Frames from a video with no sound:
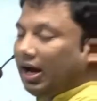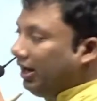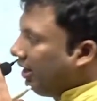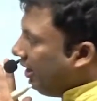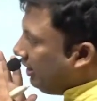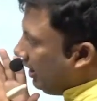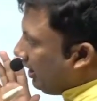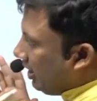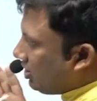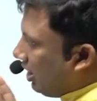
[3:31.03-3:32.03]
Kindly
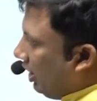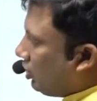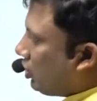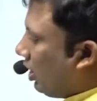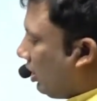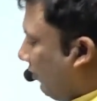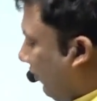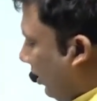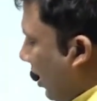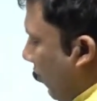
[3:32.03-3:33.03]
take a screenshot of it.